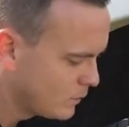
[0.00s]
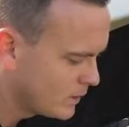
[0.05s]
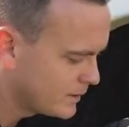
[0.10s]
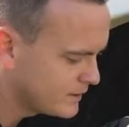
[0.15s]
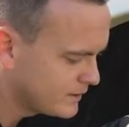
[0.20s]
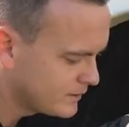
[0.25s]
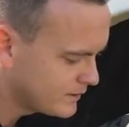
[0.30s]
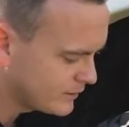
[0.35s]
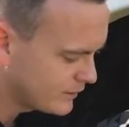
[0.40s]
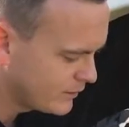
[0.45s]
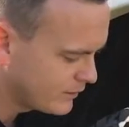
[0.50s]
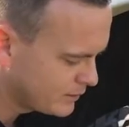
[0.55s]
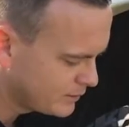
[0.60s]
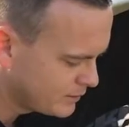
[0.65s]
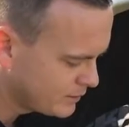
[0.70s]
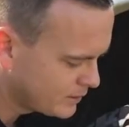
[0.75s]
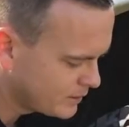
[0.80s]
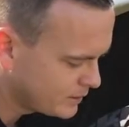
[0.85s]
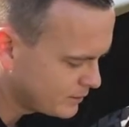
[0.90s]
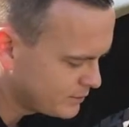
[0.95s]
Once it's
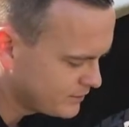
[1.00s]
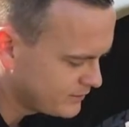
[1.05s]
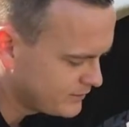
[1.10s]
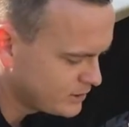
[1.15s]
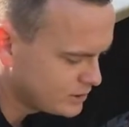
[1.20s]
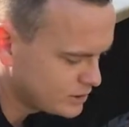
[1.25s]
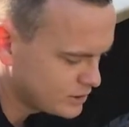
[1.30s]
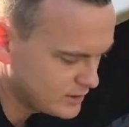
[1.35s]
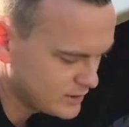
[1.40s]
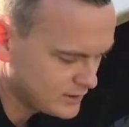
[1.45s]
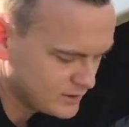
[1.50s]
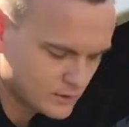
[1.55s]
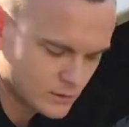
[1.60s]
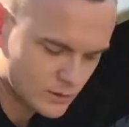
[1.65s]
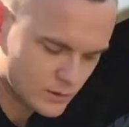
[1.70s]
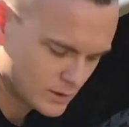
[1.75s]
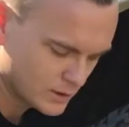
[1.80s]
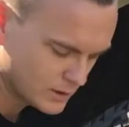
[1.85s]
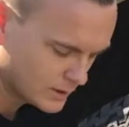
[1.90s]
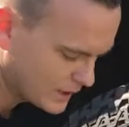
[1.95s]
on, you can position this
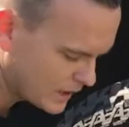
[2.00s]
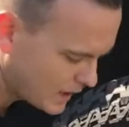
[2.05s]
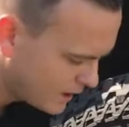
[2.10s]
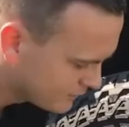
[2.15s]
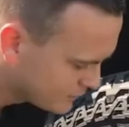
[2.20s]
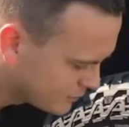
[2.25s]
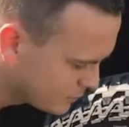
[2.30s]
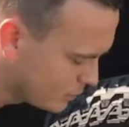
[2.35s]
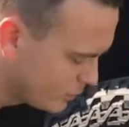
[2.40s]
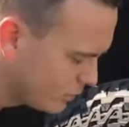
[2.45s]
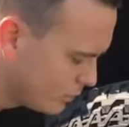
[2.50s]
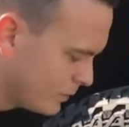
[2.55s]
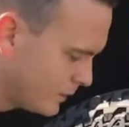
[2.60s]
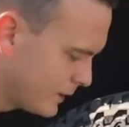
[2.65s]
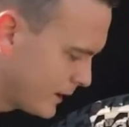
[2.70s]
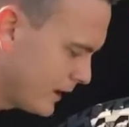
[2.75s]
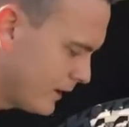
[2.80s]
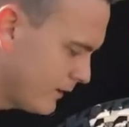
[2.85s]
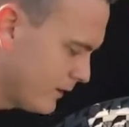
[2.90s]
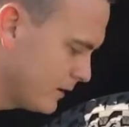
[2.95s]
to a comfortable
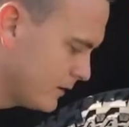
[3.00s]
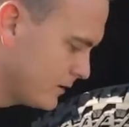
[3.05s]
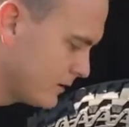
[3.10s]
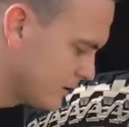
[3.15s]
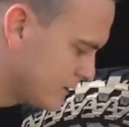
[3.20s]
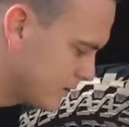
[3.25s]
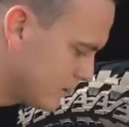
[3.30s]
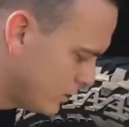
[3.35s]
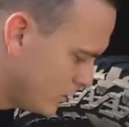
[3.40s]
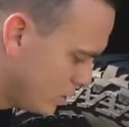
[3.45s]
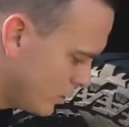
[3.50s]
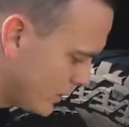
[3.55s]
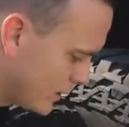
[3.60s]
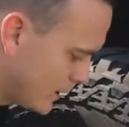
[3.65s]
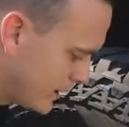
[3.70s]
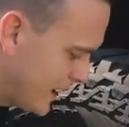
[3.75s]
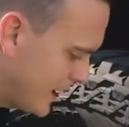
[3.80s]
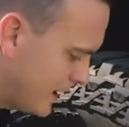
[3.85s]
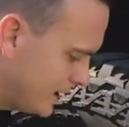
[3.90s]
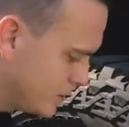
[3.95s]
area to
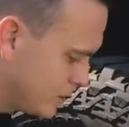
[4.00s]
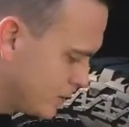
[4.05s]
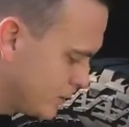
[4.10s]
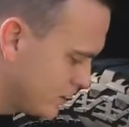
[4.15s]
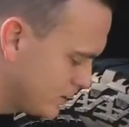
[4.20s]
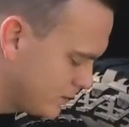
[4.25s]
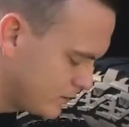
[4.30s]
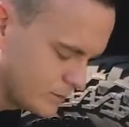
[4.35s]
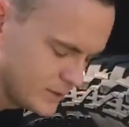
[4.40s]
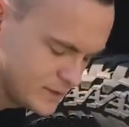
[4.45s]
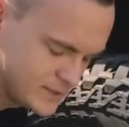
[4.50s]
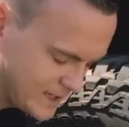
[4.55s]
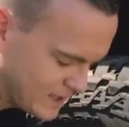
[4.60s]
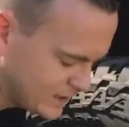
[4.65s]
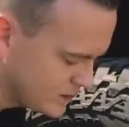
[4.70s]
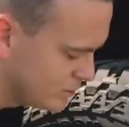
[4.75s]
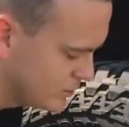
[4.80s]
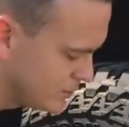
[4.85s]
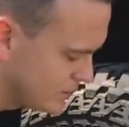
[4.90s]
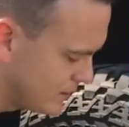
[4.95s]

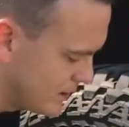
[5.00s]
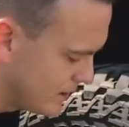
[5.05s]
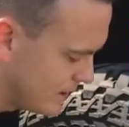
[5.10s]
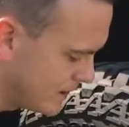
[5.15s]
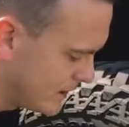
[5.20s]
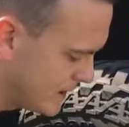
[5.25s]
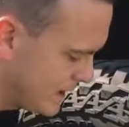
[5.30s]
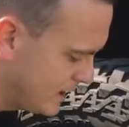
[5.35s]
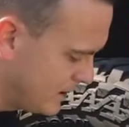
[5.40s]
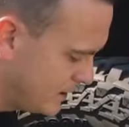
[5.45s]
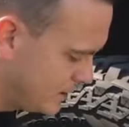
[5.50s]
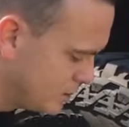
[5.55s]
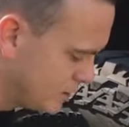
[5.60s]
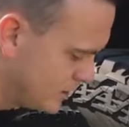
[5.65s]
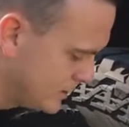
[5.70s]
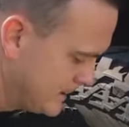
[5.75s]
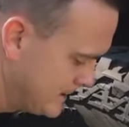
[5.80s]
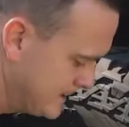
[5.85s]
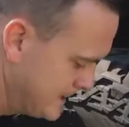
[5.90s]
attach your gauge.